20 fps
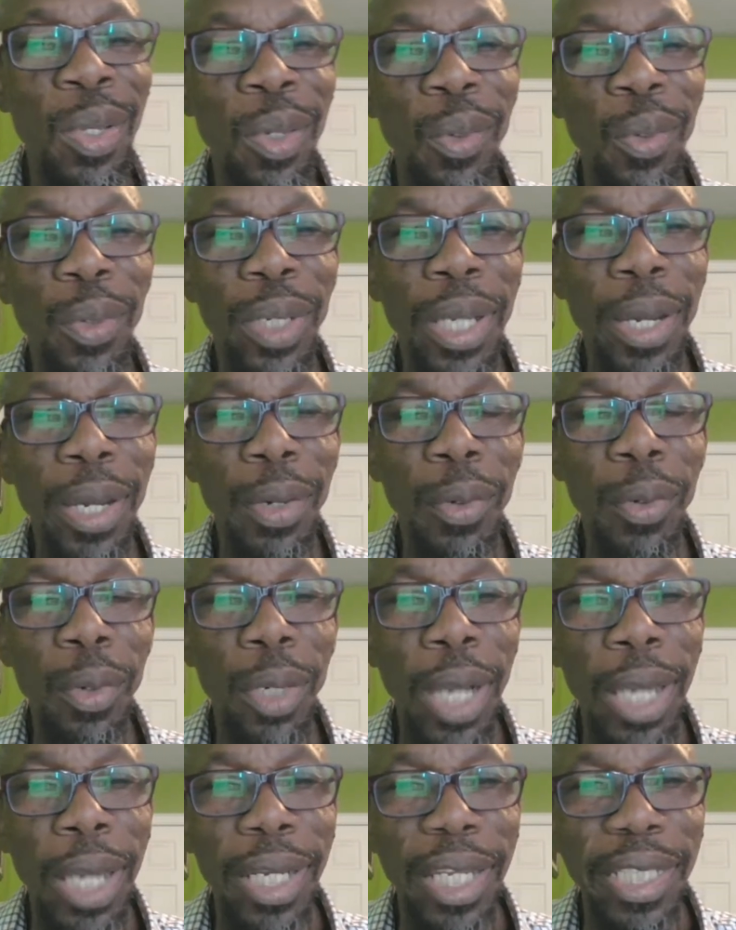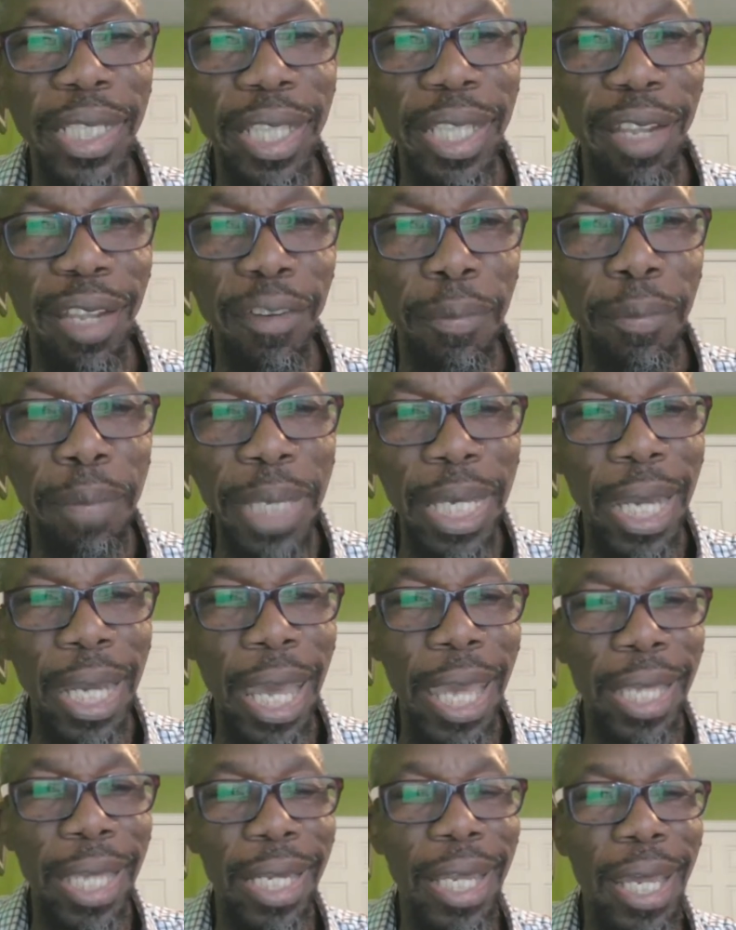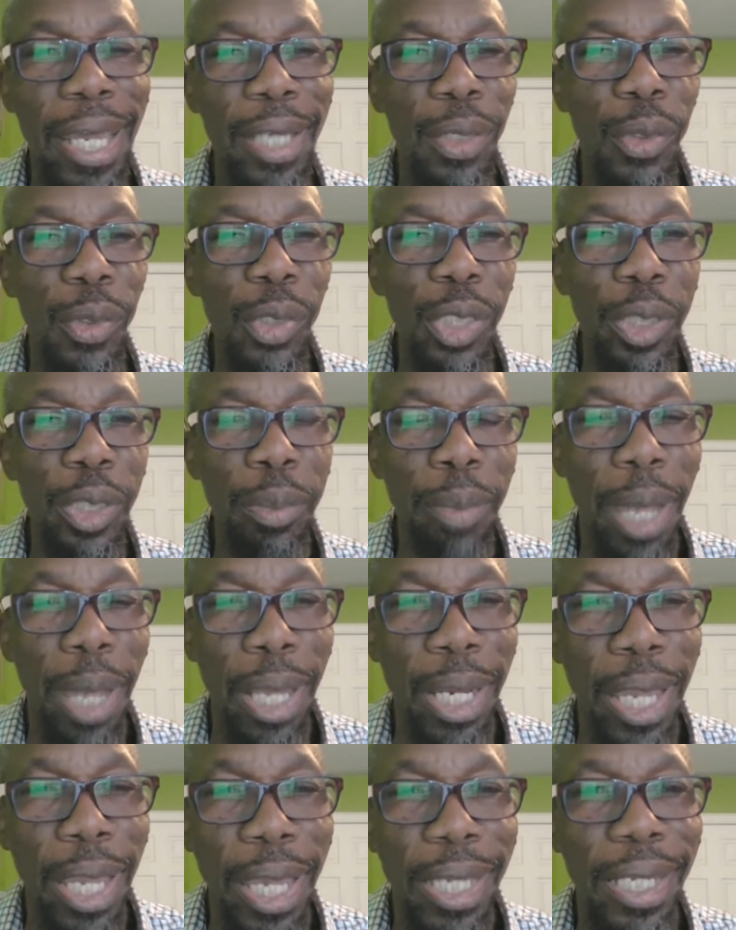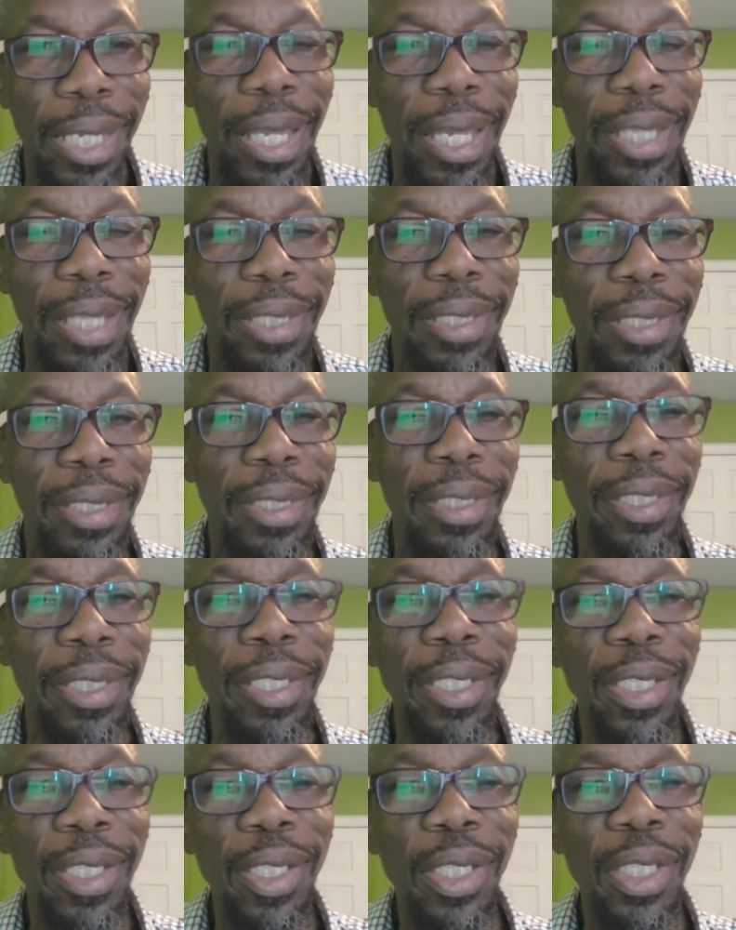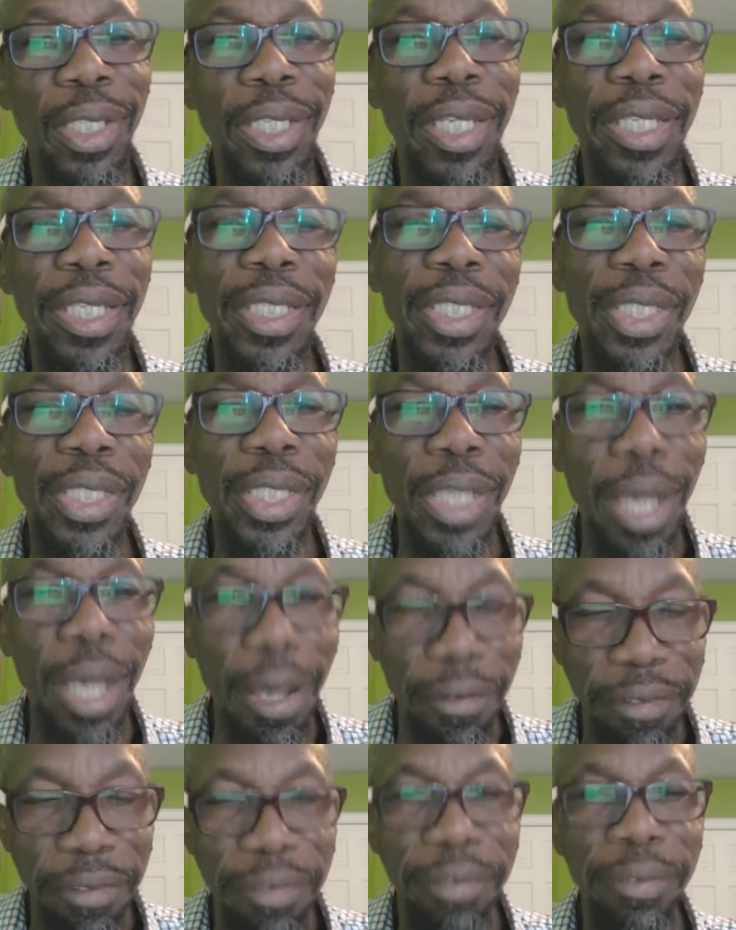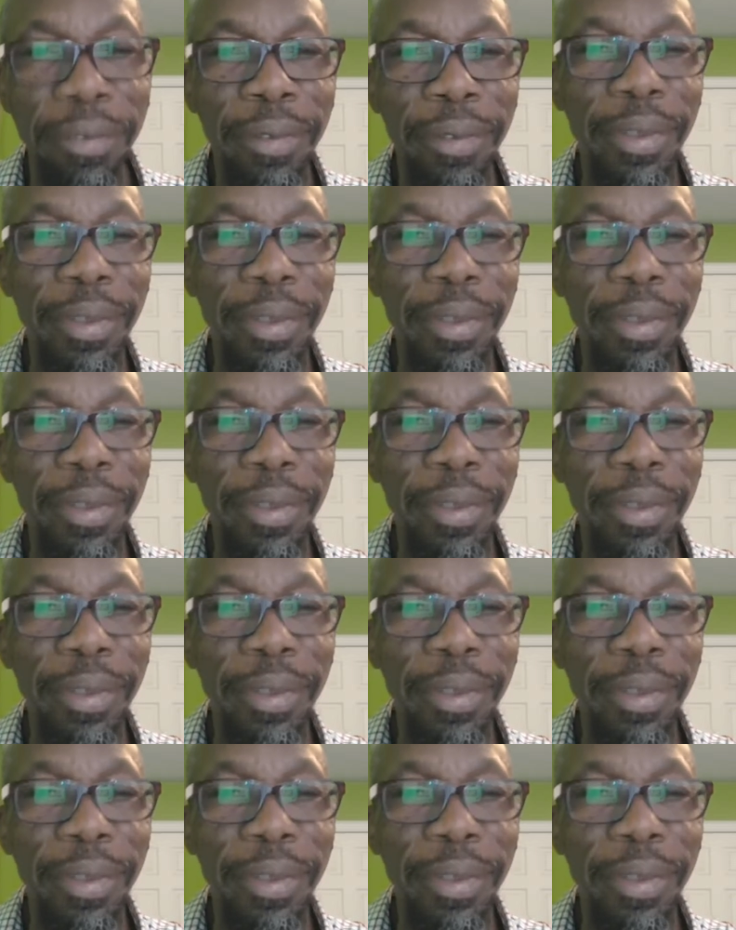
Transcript: Whether who call themselves big island or small island, they soft.